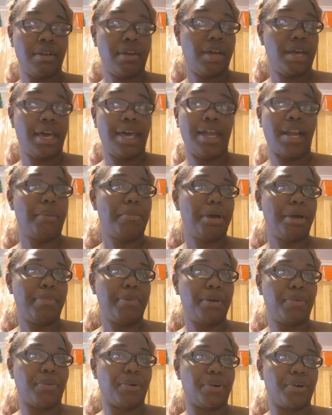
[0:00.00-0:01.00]
And I may be
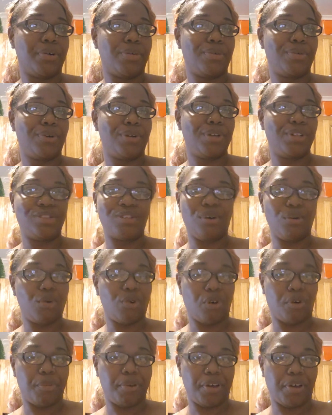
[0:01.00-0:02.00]
wrong. Don't
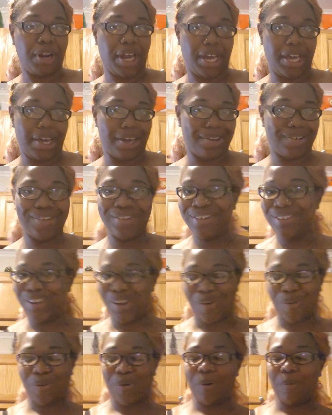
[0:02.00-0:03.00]
quote me on that, y'all.
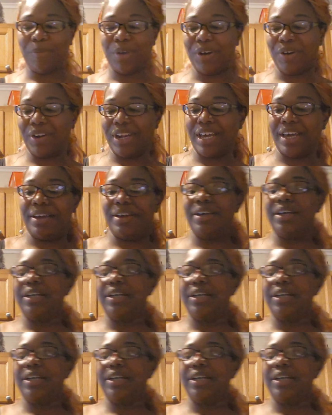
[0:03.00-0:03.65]
Don't quote me on that.